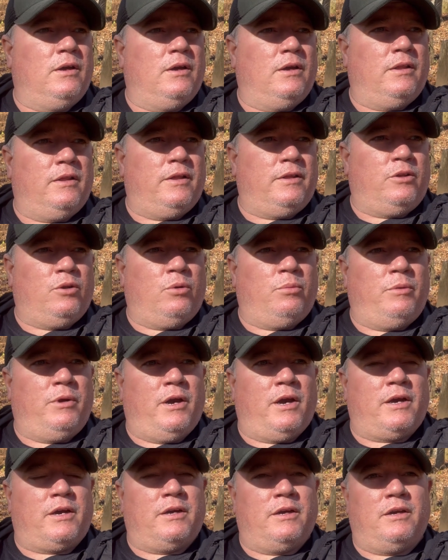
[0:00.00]
They told me
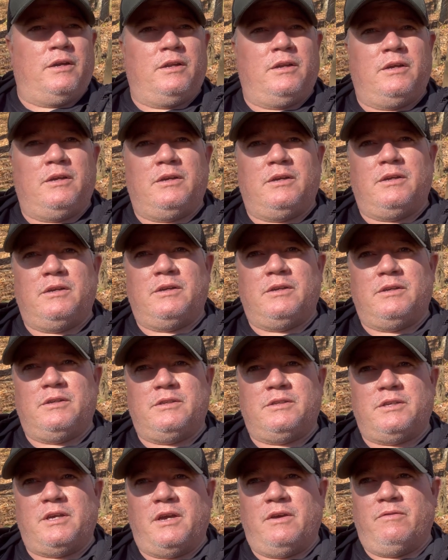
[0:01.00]
I could
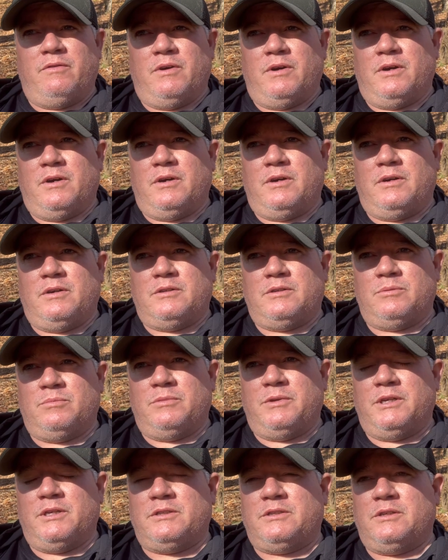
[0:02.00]
save some
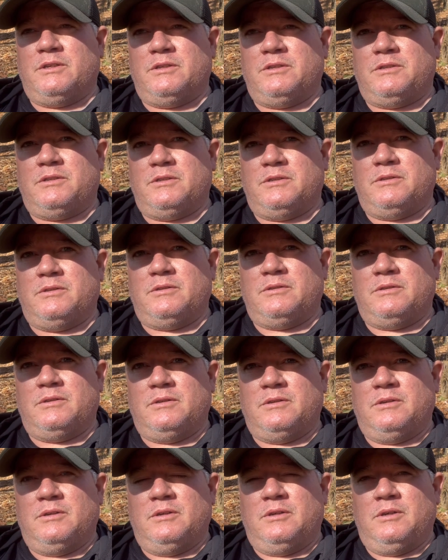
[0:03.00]
distance and
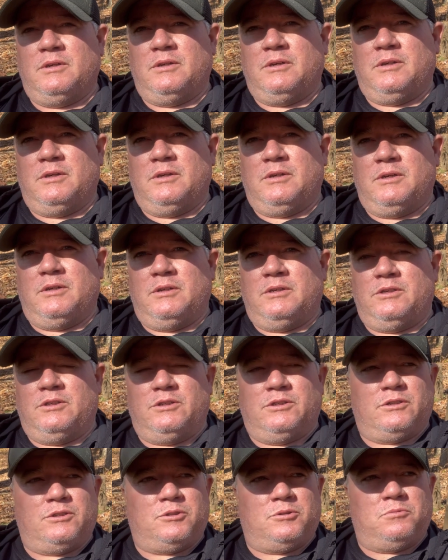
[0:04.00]

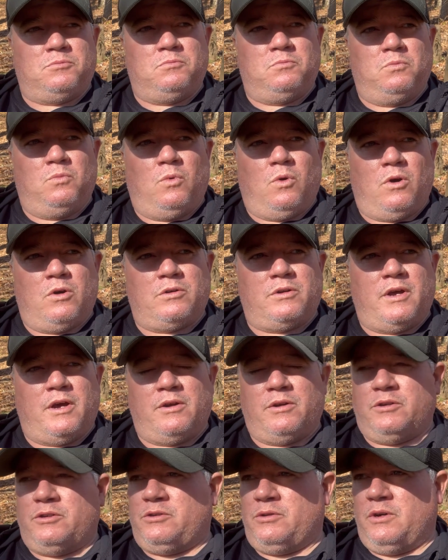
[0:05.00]
just walk down
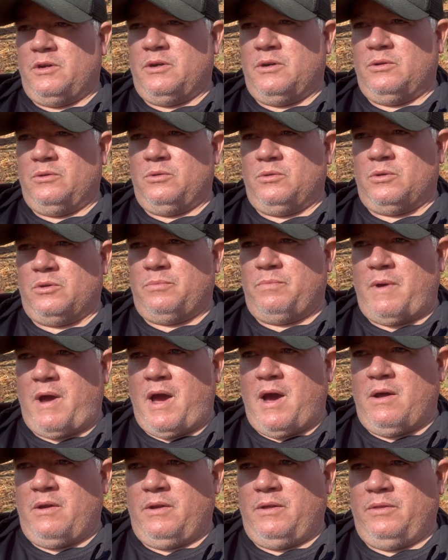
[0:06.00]
the trail
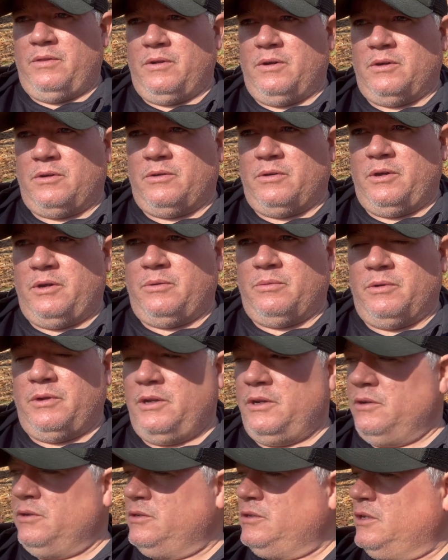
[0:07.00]
northbound, and the creek would
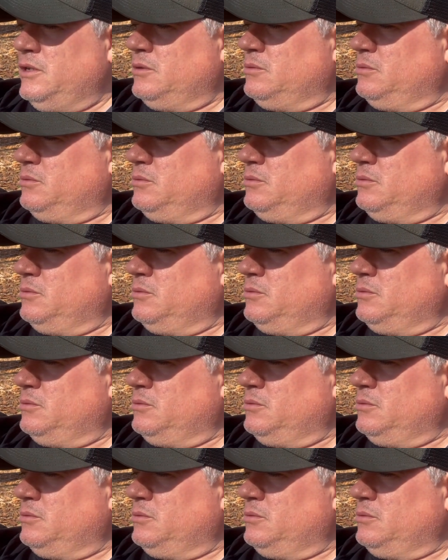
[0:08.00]
intersect